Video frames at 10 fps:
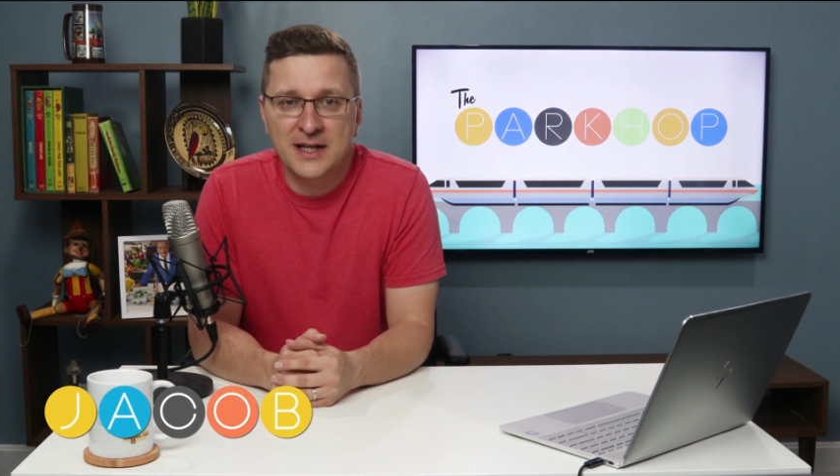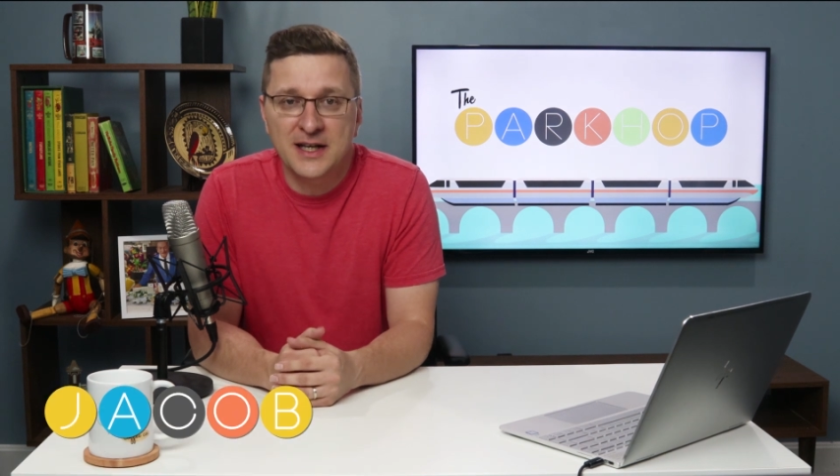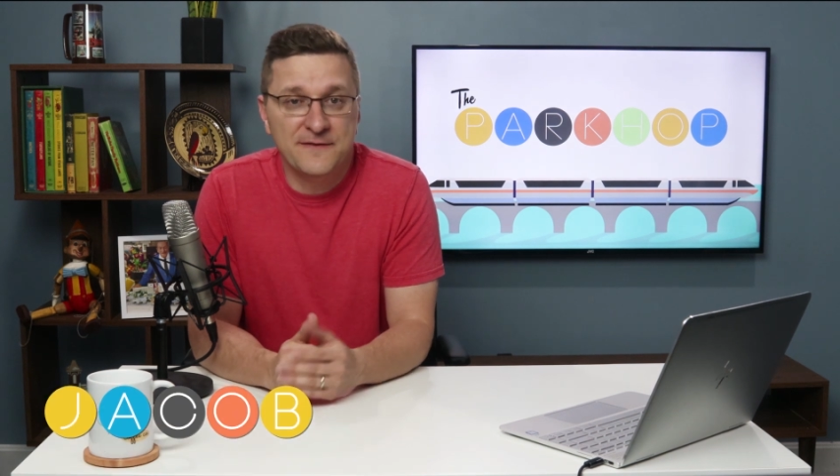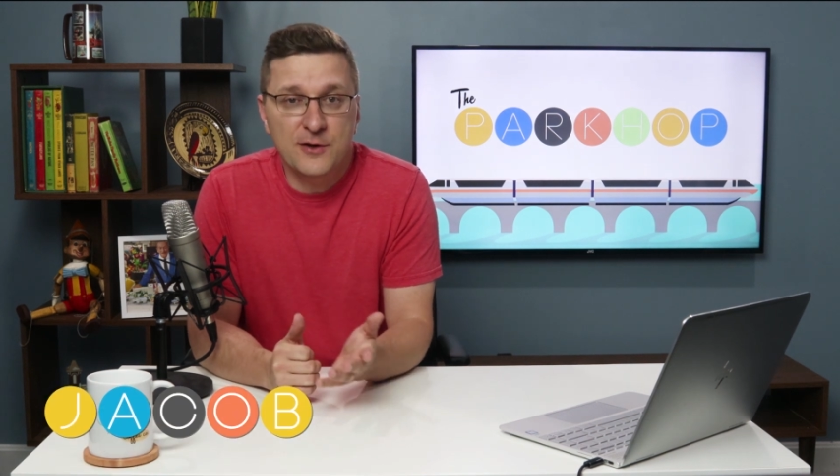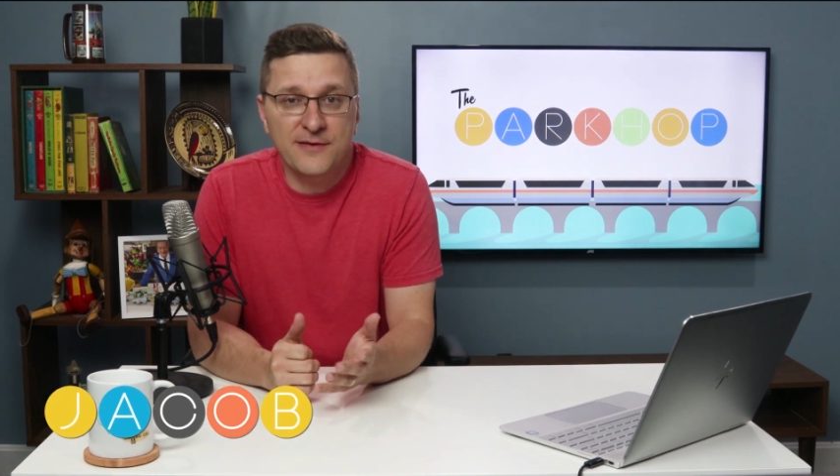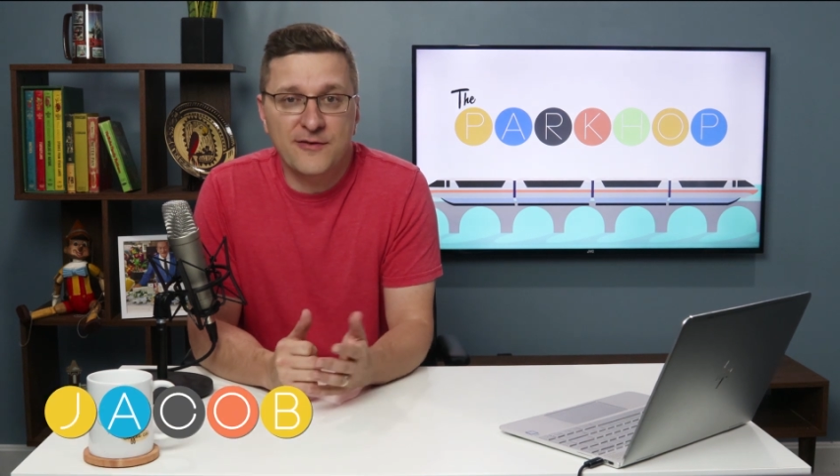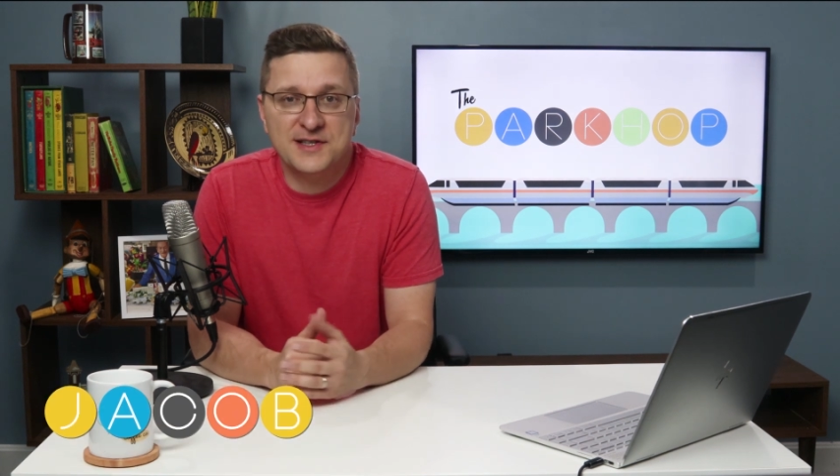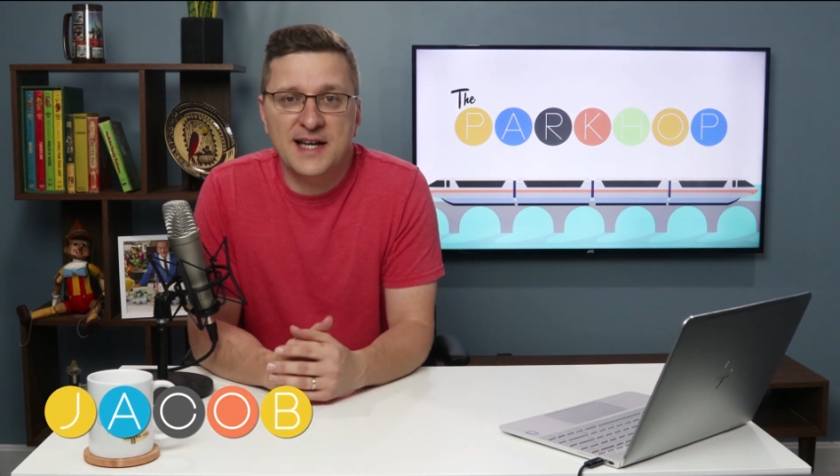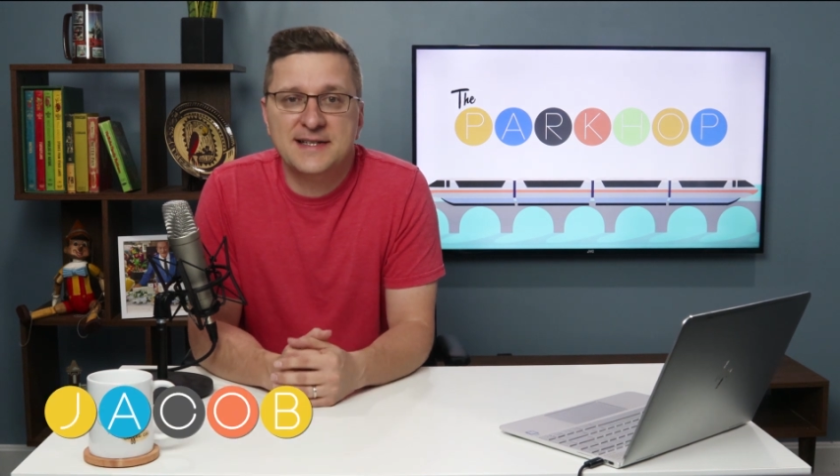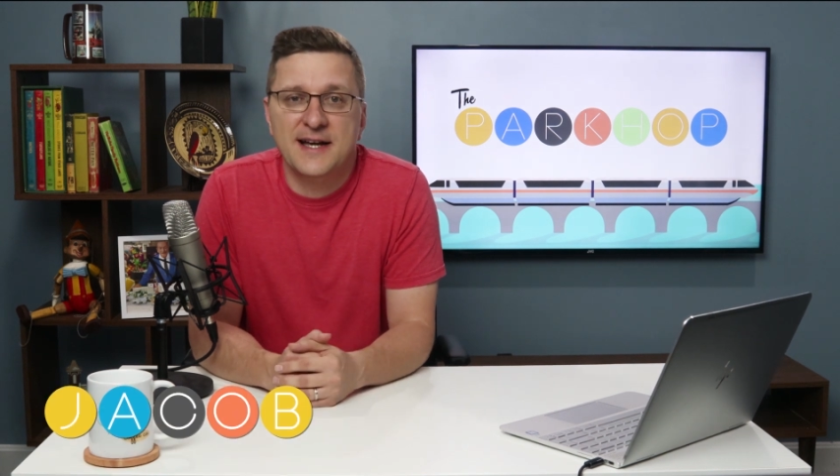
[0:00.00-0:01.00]
If you've ever
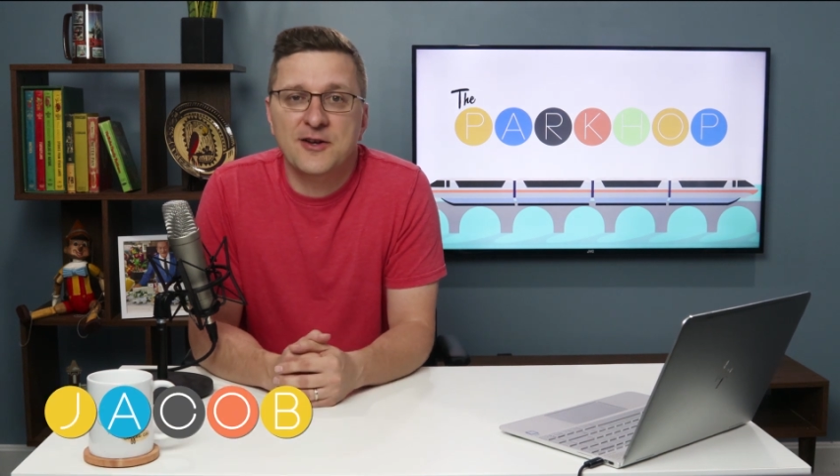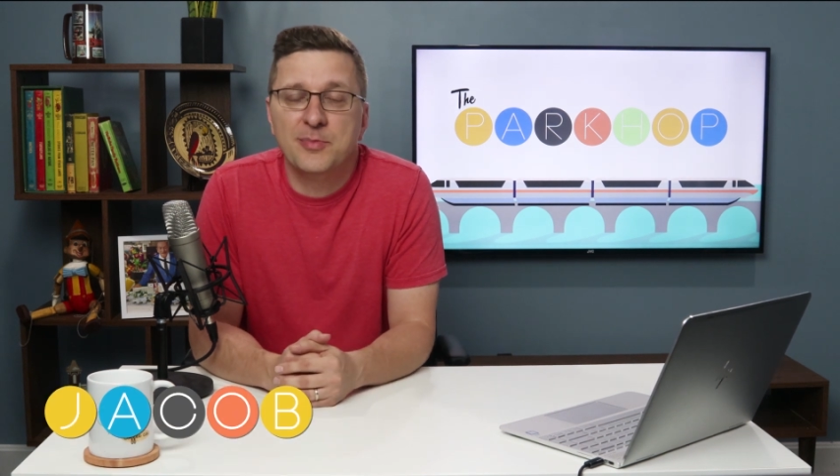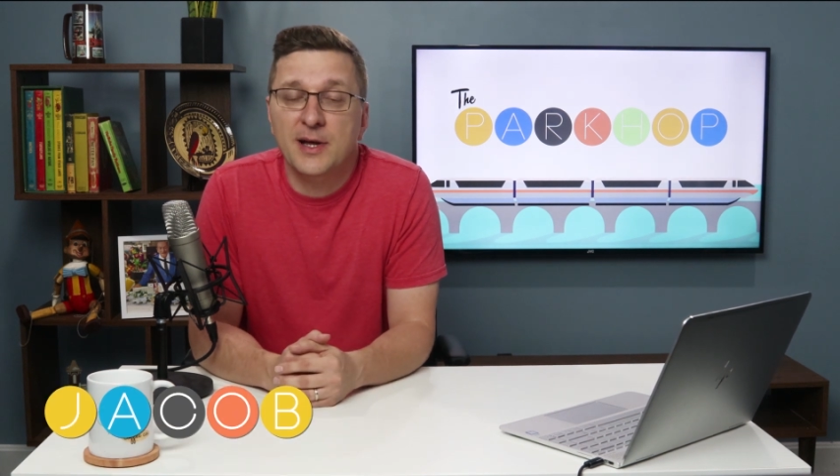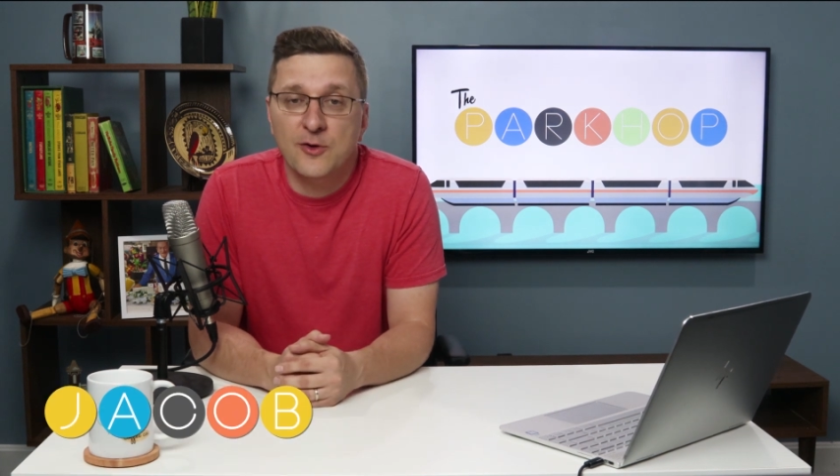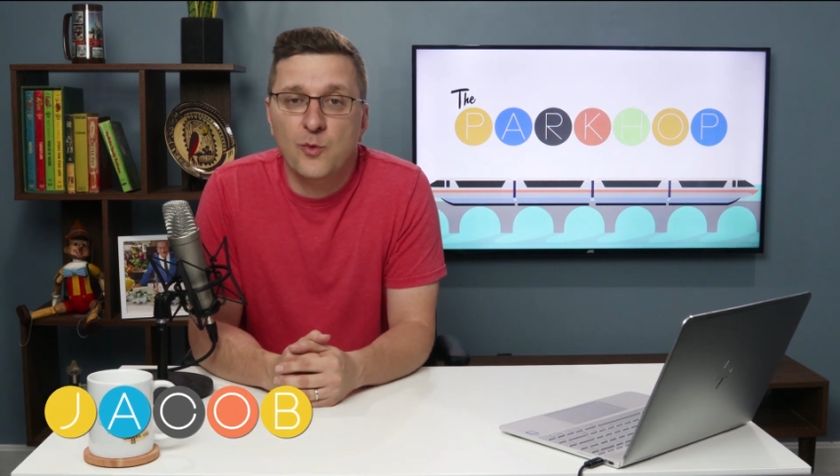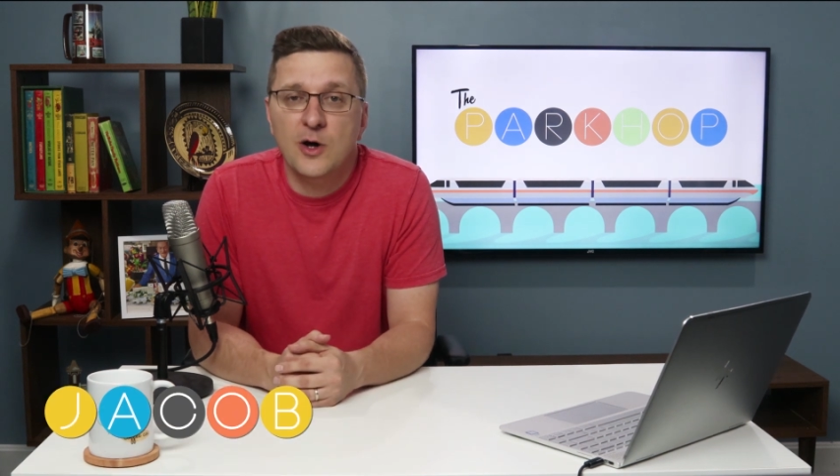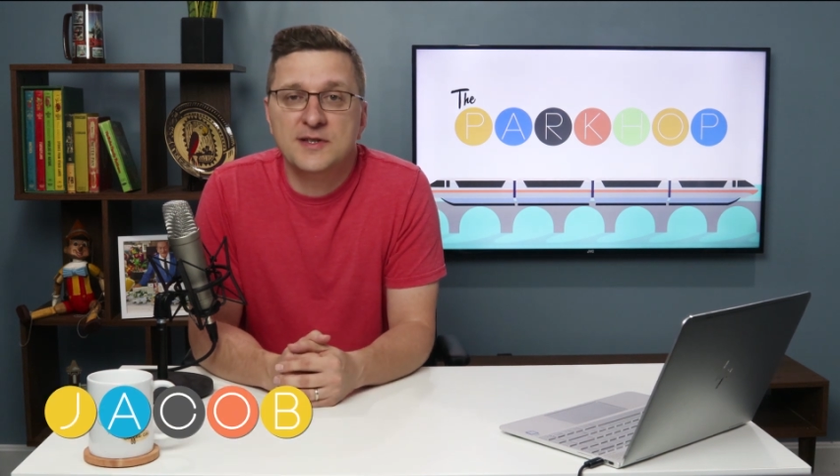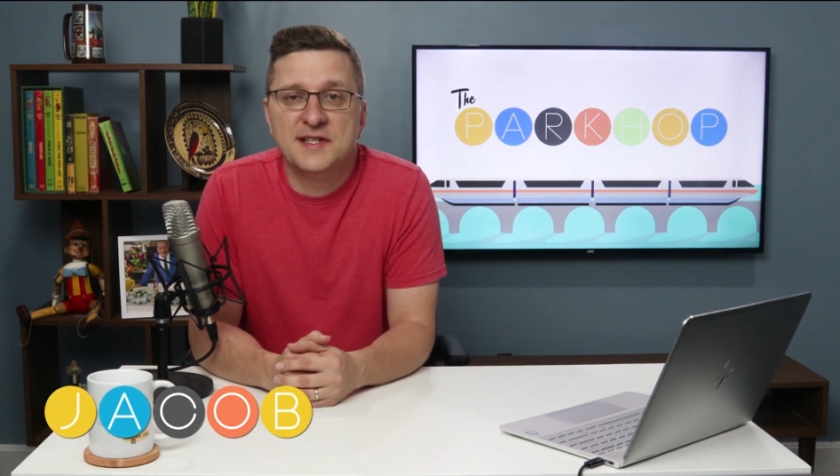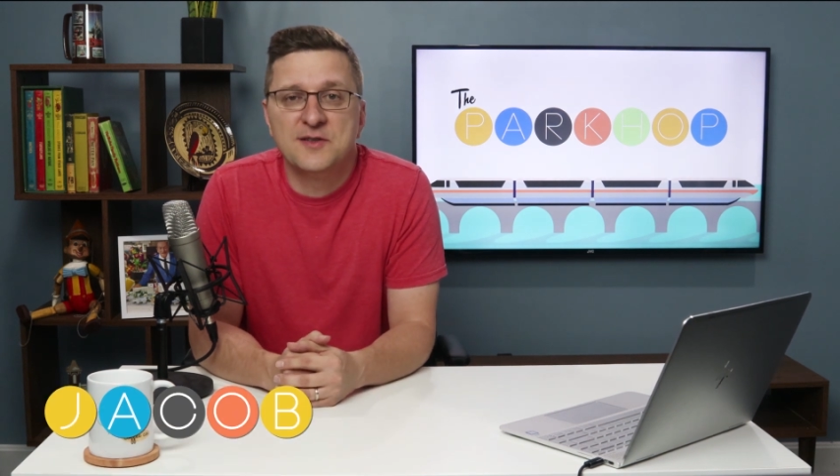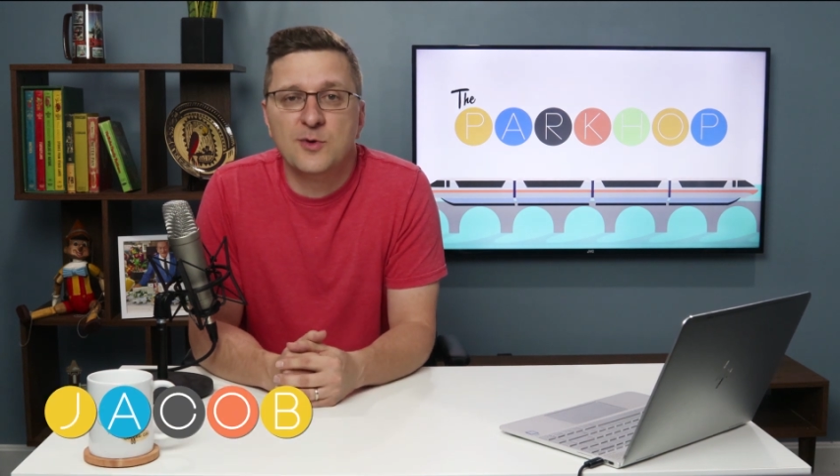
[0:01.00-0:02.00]
sat down to plan a Walt
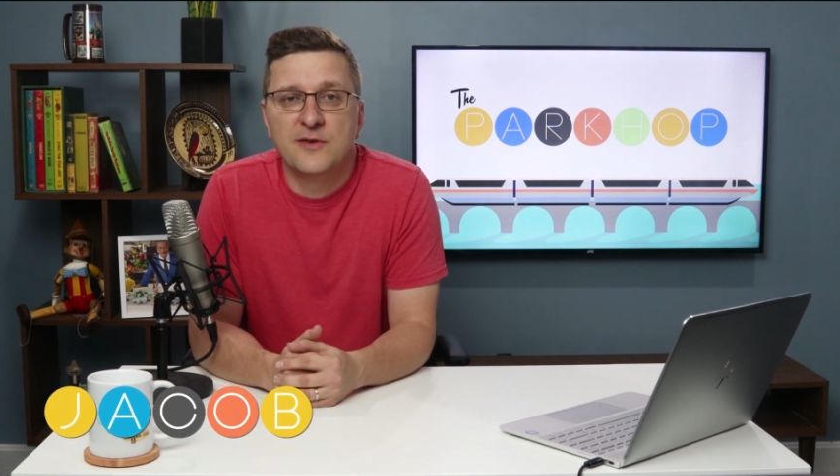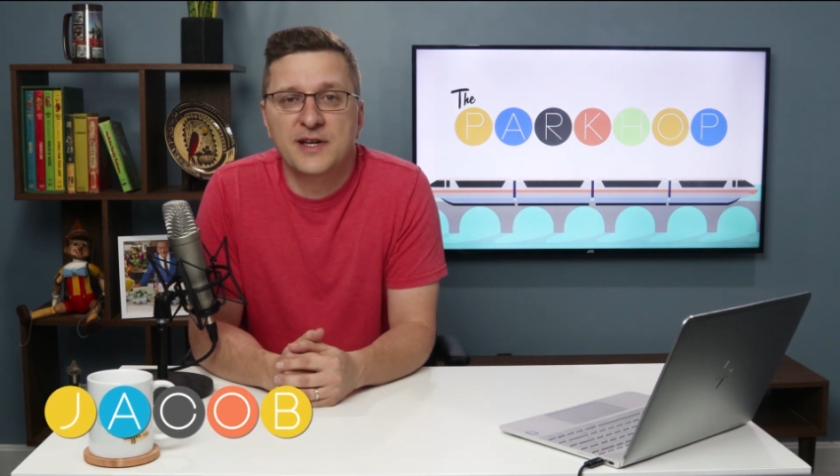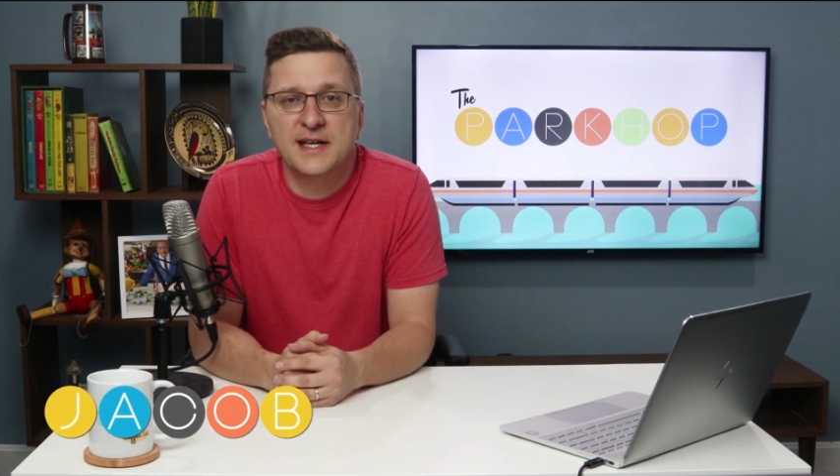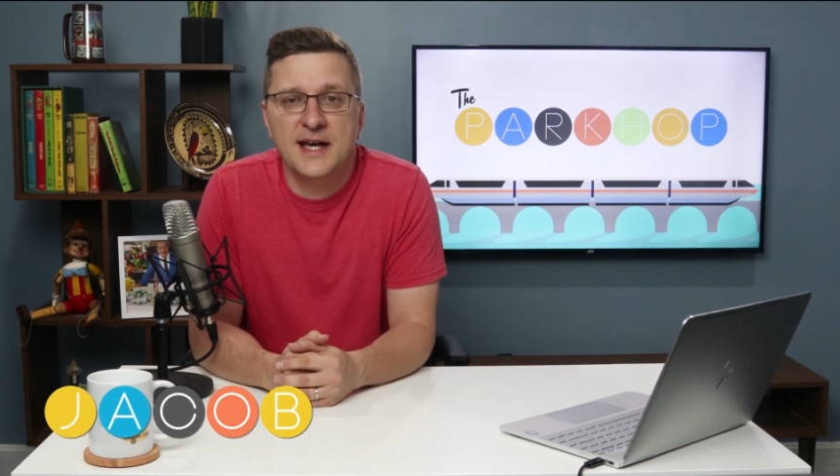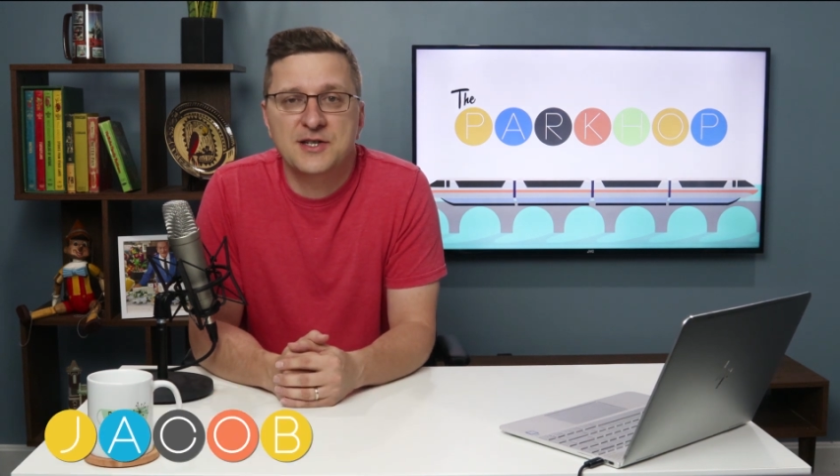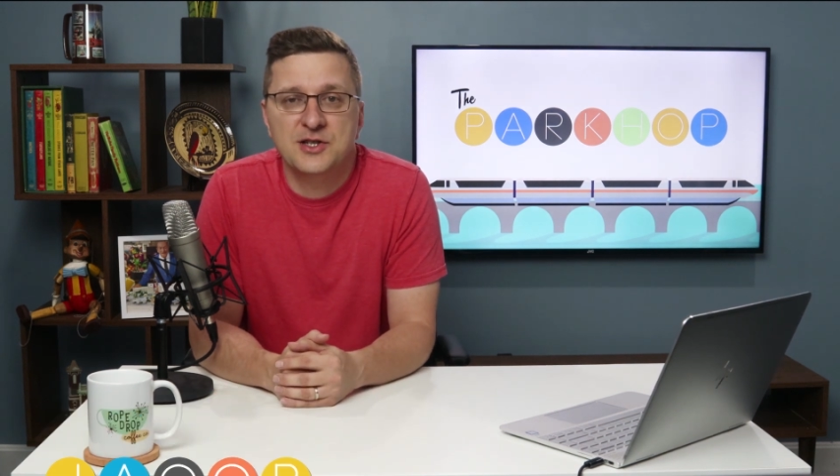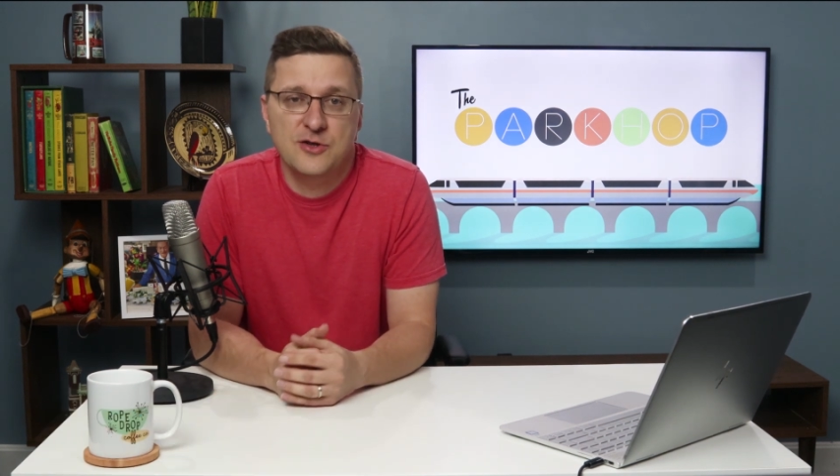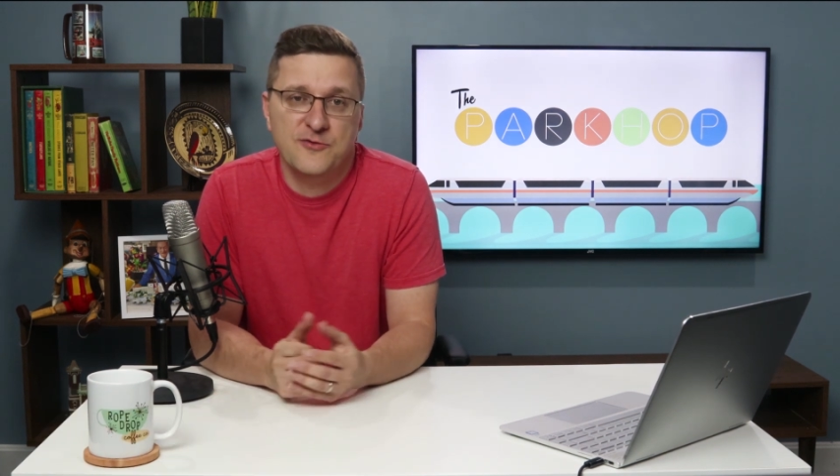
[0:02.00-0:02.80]
Disney World vacation,